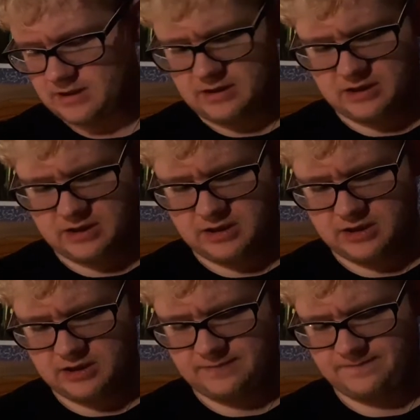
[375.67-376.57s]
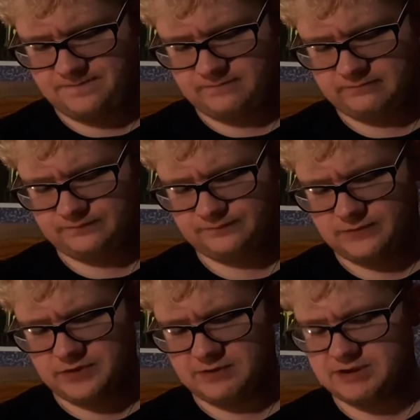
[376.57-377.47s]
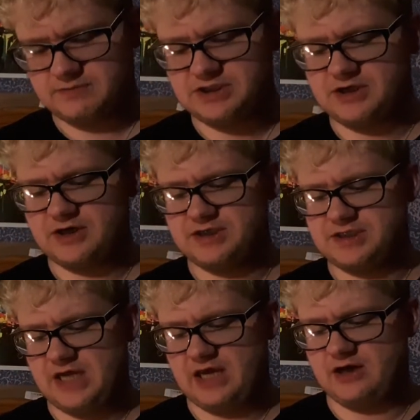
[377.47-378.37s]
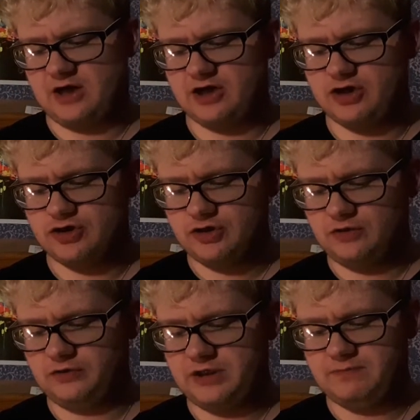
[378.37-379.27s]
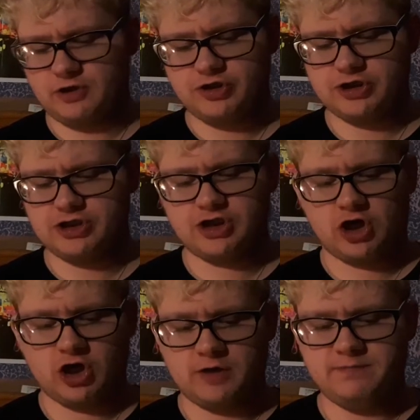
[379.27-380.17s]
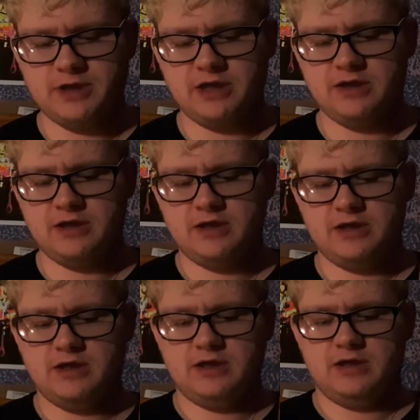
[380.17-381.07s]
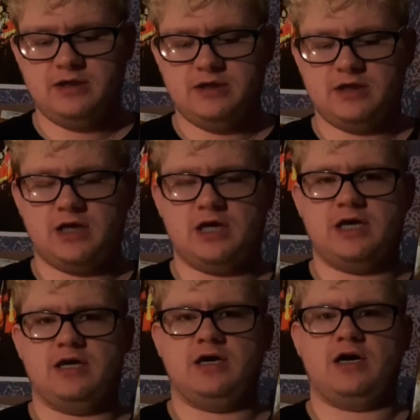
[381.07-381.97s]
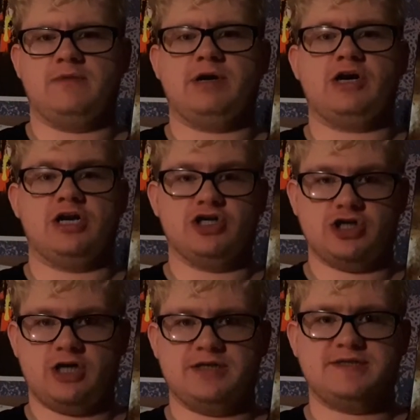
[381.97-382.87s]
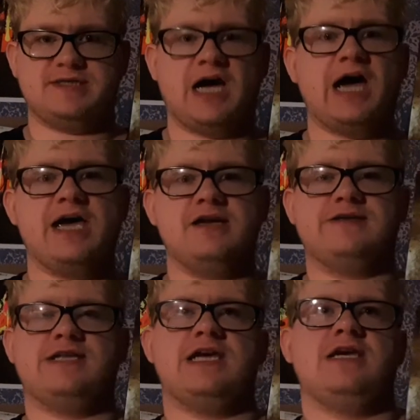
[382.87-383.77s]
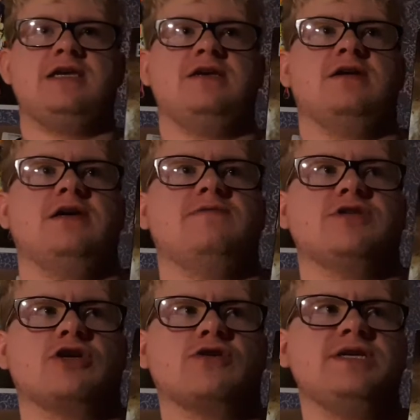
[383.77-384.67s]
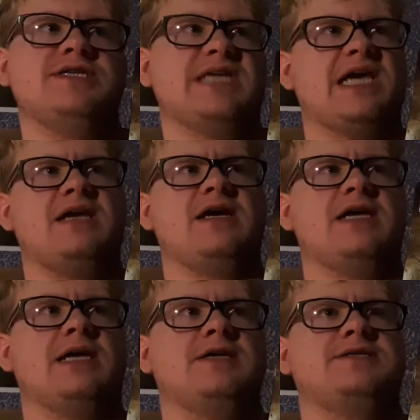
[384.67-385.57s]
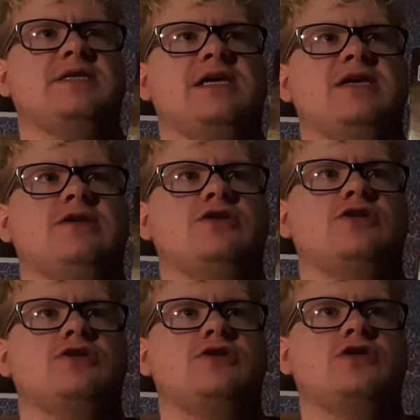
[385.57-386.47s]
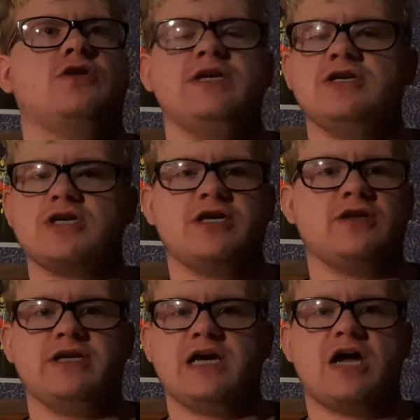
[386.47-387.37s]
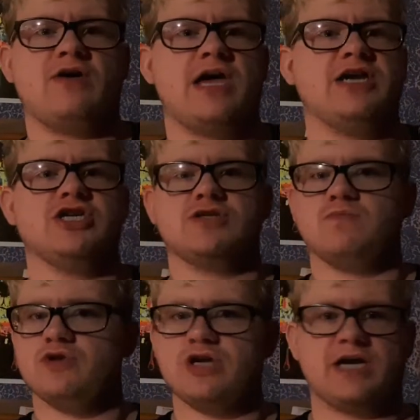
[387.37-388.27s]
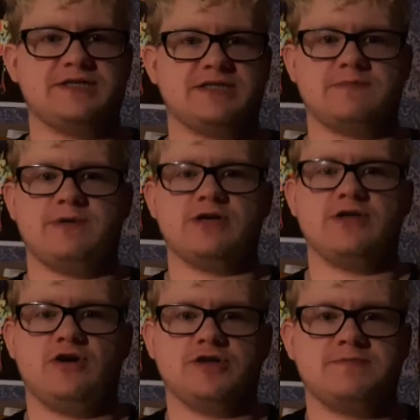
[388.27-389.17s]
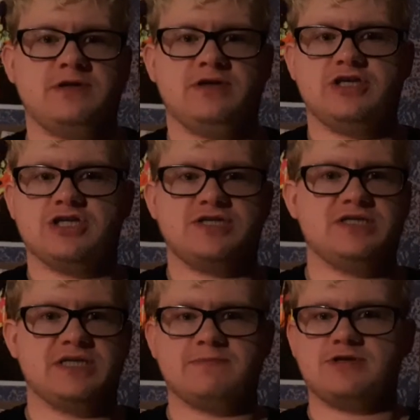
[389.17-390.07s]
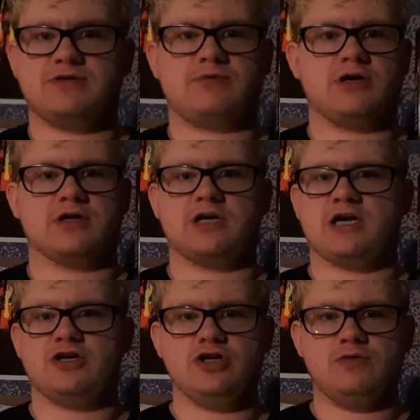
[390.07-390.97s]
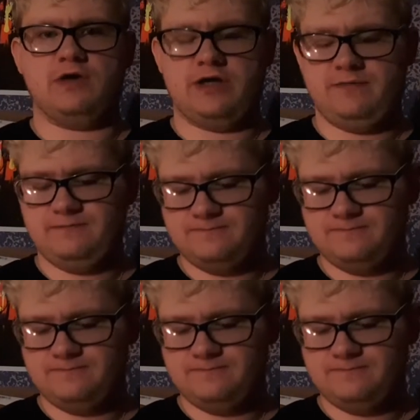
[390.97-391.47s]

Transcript: Um, there was a mysterious stain on a newly purchased carpet uh, on Mary and John's side. They it was a grease stain, I guess, and they clean tried to clean it out, and it just would not disappear. They ultimately just dumped the rug and got a new one.